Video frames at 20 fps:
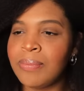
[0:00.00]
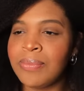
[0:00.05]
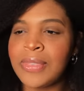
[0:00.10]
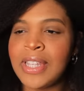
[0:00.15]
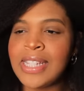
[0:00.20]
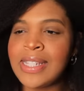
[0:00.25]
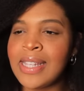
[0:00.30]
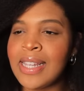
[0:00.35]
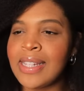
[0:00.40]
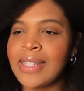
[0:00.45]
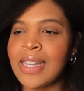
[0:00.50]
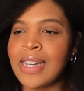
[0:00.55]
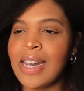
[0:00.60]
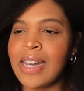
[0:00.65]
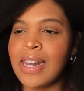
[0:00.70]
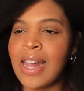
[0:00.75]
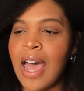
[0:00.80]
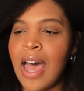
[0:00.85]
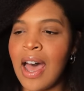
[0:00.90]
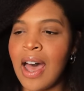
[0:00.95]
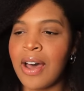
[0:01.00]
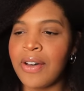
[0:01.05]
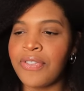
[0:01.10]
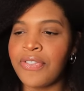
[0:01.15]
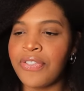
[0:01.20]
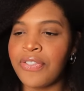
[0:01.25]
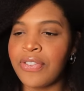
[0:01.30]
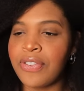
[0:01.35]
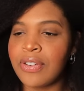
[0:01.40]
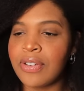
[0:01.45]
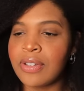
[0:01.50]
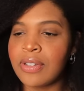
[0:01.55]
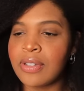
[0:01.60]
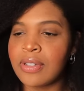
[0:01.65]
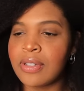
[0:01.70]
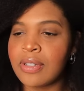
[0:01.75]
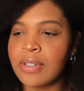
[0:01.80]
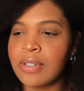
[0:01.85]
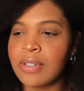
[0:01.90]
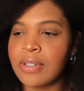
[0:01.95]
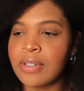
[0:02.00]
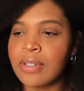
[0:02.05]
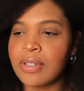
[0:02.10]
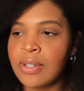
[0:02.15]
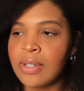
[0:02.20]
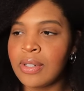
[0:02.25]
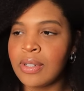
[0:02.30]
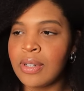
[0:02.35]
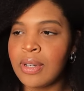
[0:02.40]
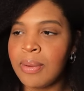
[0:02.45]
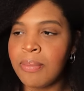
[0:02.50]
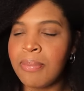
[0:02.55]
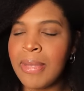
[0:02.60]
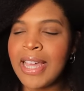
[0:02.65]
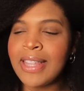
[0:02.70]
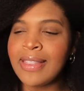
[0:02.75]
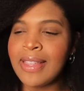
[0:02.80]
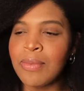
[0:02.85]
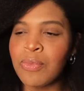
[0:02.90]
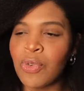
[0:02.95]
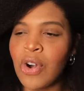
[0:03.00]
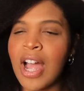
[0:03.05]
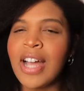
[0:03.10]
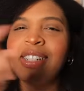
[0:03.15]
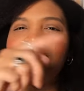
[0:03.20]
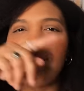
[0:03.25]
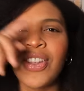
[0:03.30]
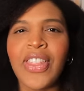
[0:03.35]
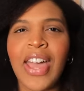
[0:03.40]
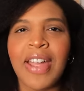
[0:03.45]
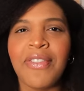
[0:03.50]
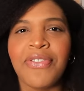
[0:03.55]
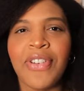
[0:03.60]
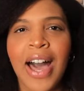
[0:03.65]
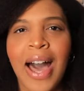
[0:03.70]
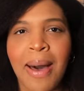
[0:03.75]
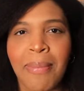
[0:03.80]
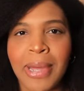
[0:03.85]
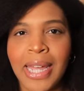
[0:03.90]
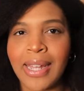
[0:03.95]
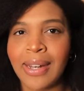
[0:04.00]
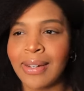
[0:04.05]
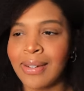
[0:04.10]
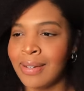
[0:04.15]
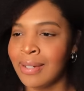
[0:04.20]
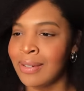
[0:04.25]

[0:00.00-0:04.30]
This isn't enough. Make them run till they vomit.